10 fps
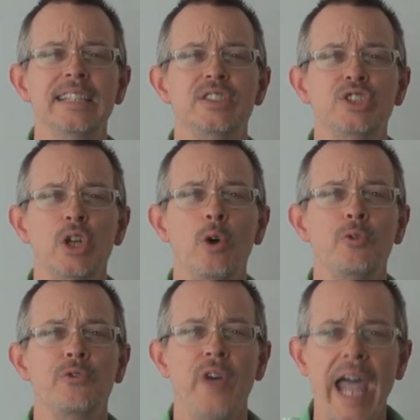It's
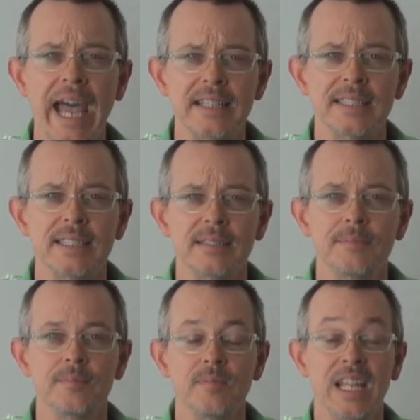so fast.
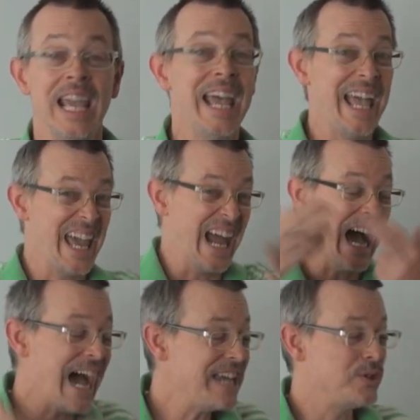And
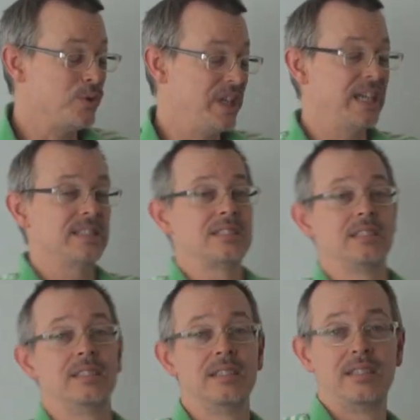I do this.